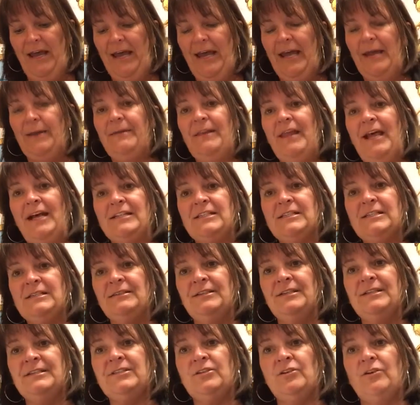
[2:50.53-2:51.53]
And that's
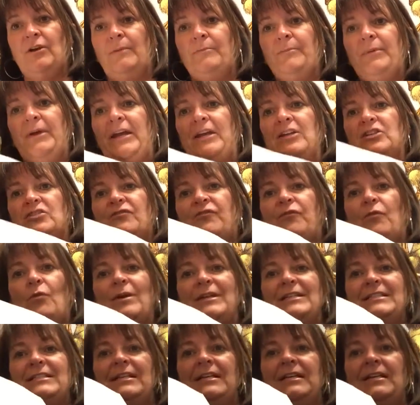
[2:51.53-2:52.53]
listed on page
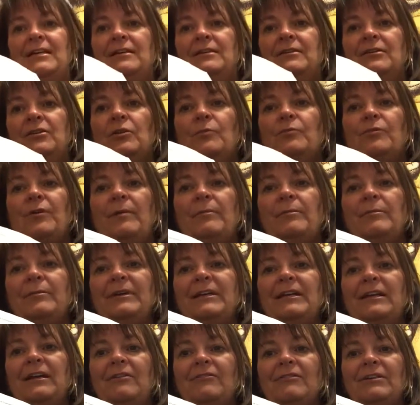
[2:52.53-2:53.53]
14. You probably
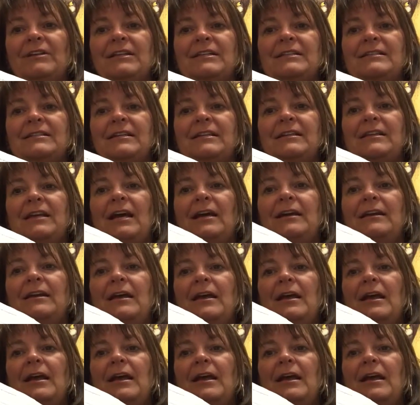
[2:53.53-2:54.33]
can't really see that.